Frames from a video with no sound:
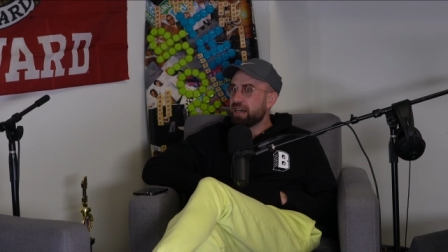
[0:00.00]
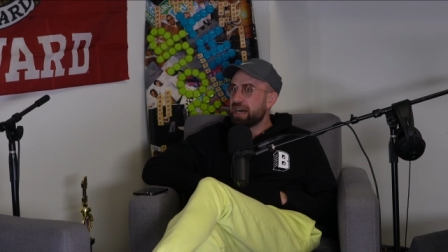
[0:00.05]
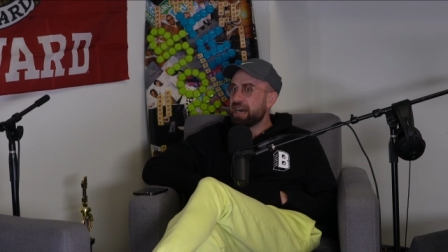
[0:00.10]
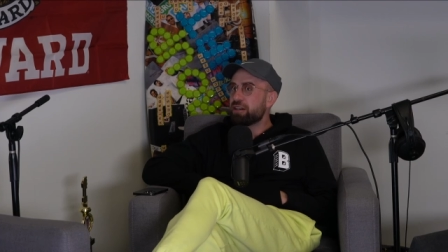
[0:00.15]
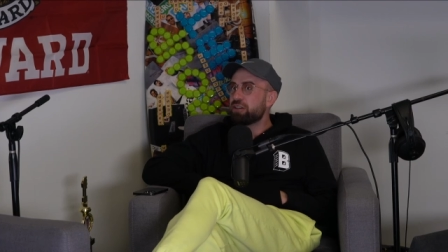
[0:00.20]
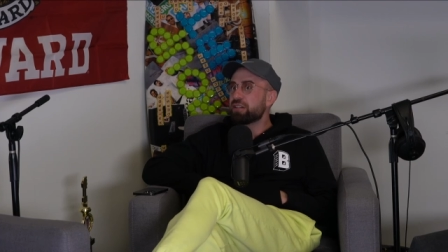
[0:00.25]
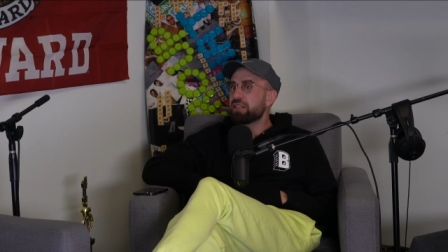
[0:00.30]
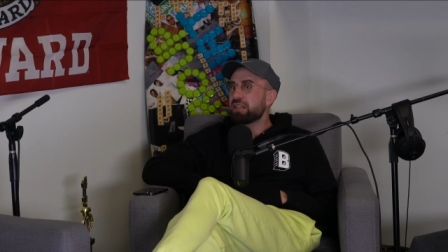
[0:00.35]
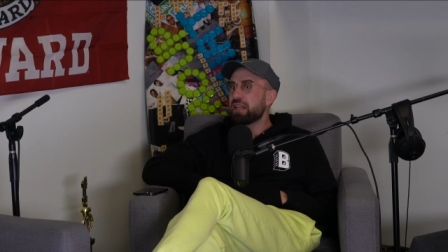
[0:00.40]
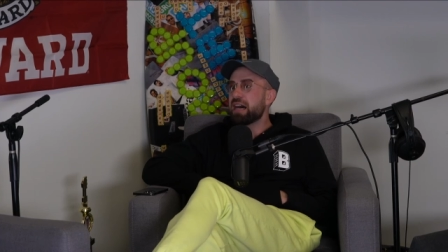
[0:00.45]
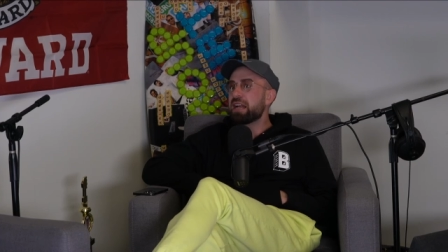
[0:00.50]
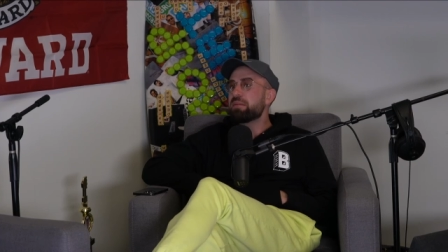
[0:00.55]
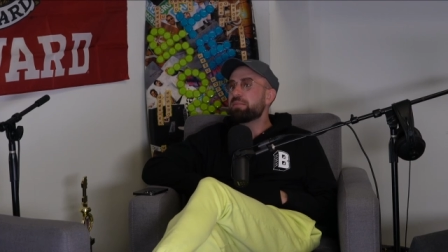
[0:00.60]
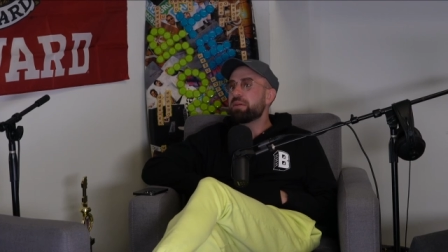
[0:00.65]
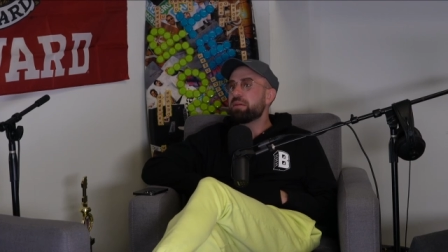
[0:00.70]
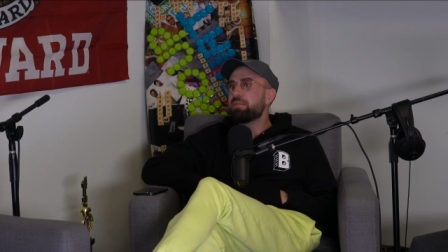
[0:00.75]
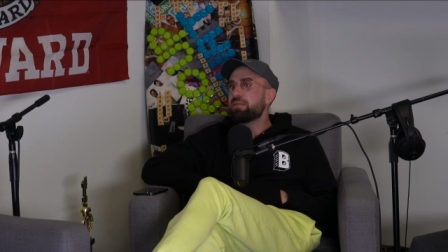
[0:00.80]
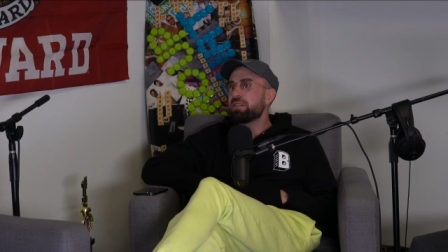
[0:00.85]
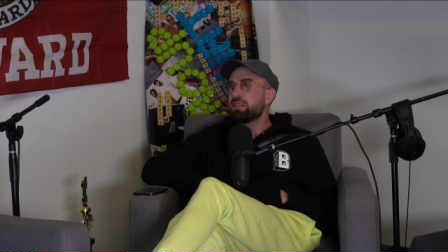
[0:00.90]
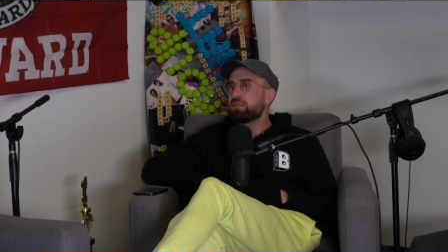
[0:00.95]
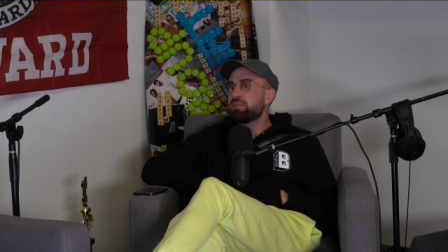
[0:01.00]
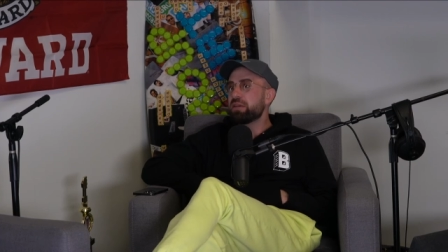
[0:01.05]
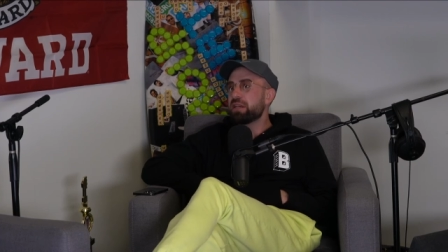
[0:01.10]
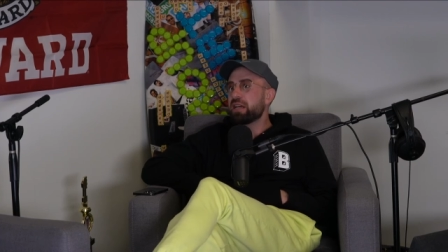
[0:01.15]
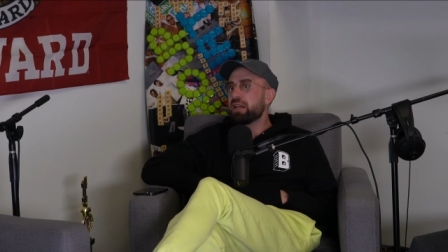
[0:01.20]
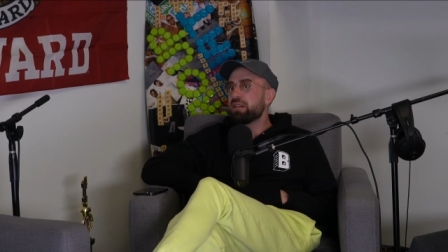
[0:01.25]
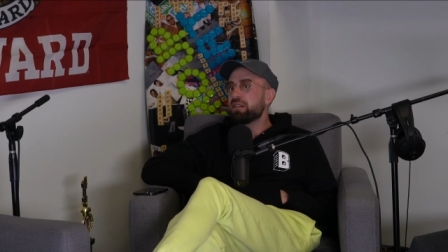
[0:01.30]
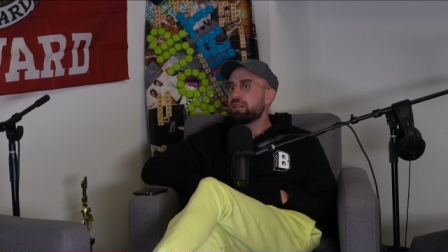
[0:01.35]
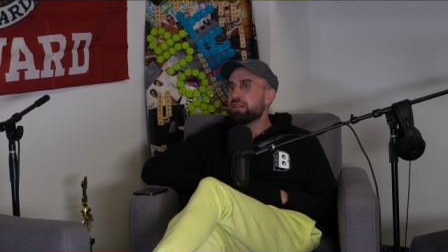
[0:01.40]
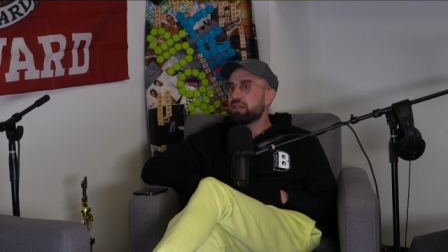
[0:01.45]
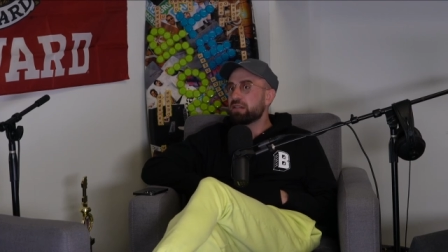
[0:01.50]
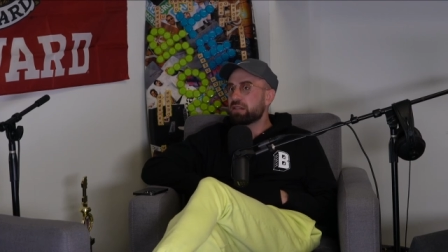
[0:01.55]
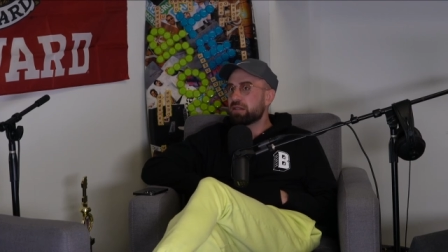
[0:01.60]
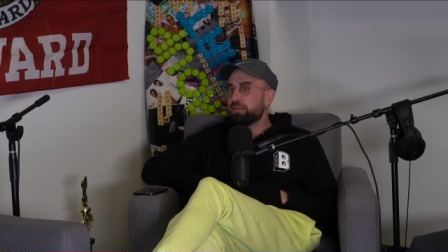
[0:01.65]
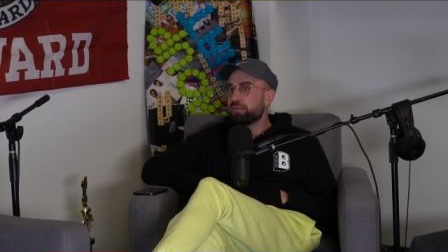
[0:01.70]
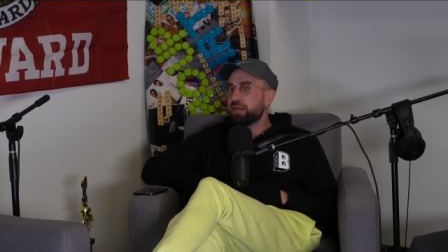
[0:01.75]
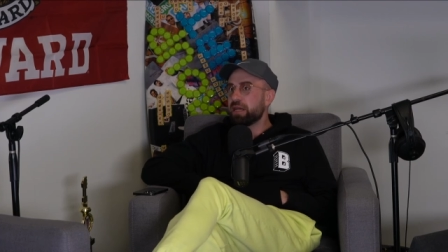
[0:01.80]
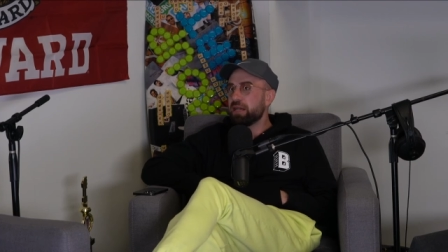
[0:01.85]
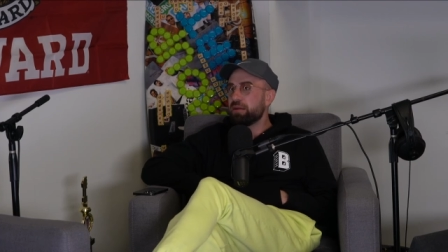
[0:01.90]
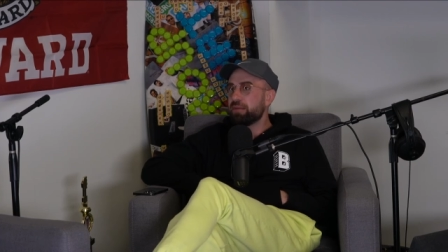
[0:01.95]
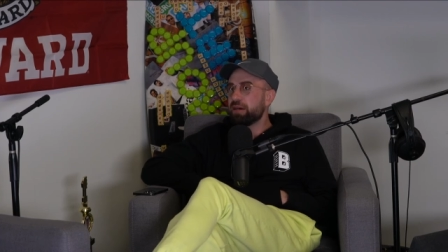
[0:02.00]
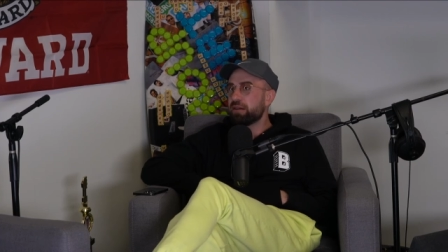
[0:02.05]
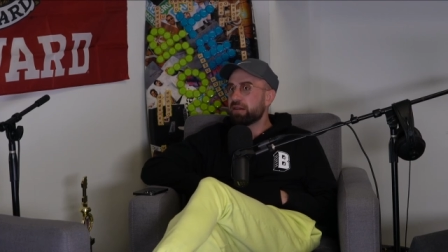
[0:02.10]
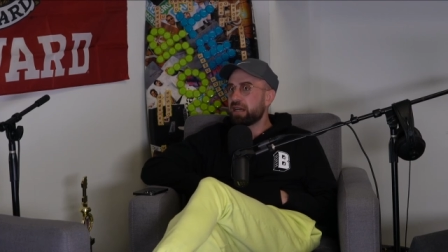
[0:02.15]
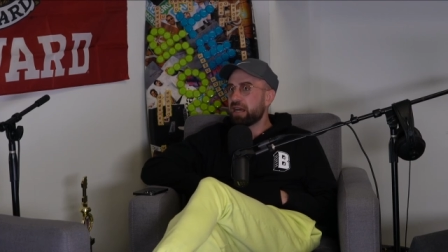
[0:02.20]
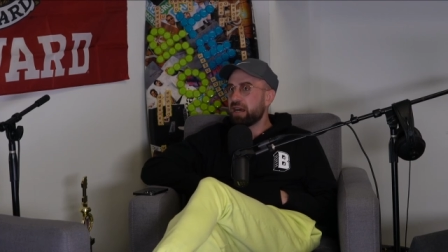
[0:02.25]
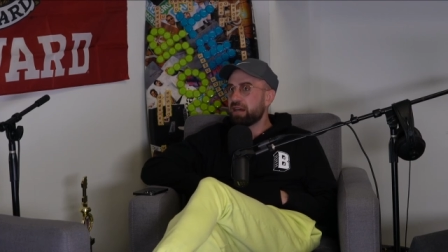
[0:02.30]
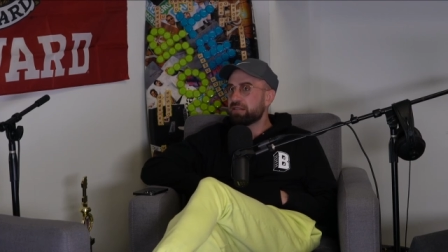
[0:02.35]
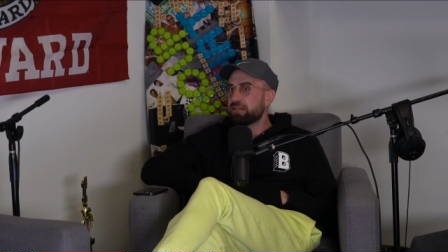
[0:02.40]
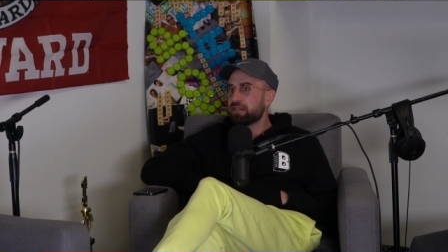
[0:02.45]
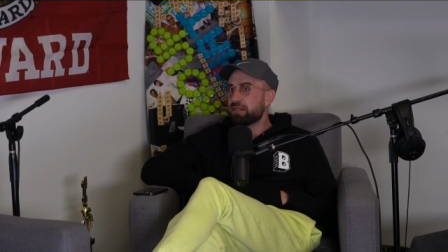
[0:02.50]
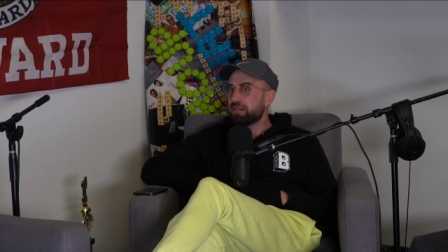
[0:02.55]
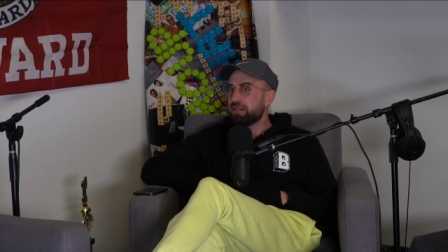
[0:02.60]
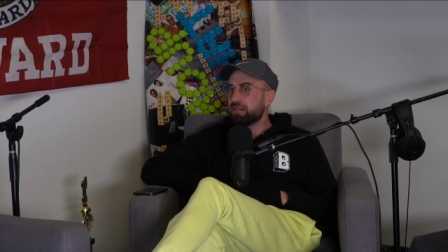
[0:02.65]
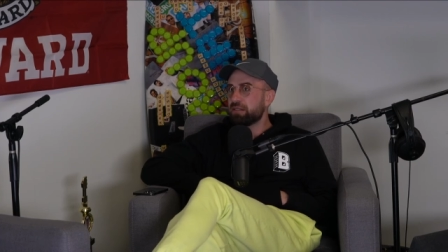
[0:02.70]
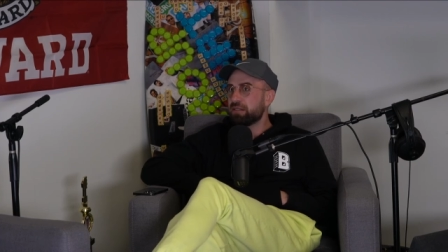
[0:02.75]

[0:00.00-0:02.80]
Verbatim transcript: I heard a lot of people this weekend complain about gas.